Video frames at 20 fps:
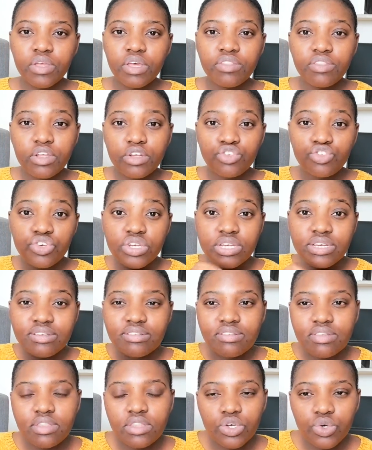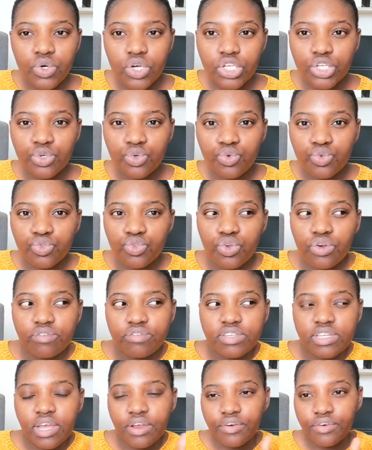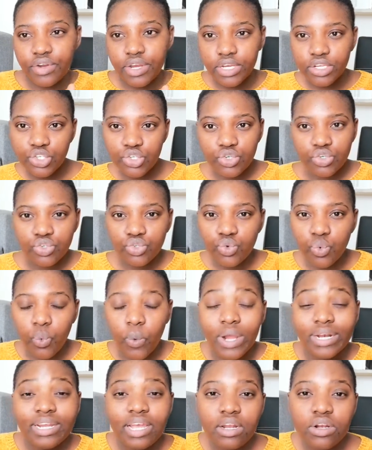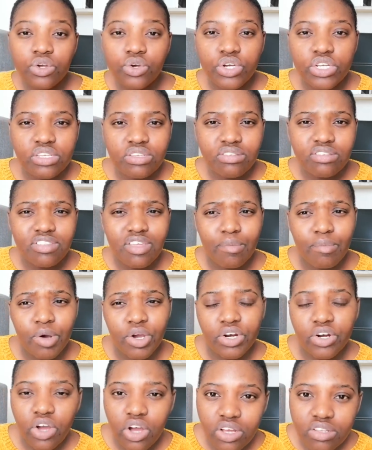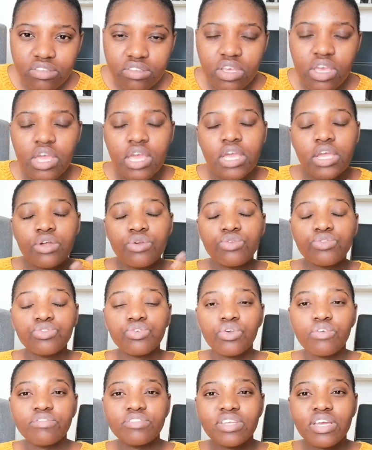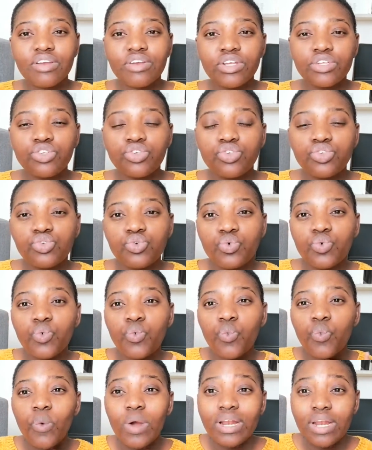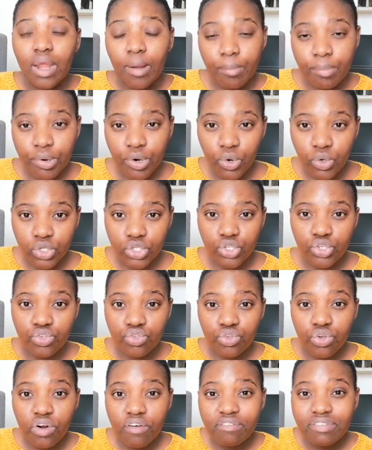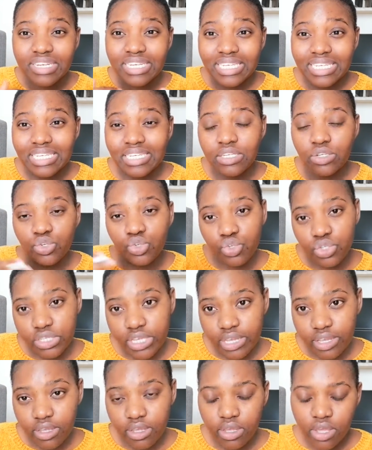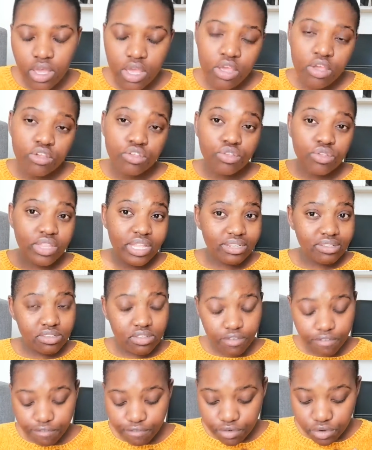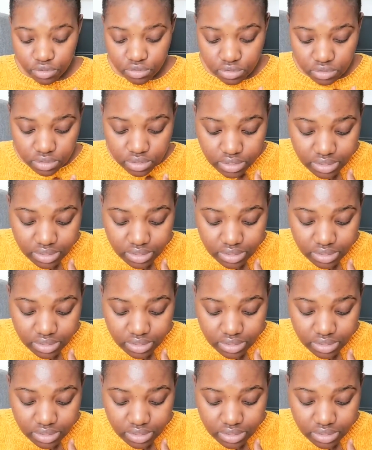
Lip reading: the triggers in the question will sort of direct you into what kind of questions they might ask. It will sort of direct you into what approach you sort of need to take. So that's the first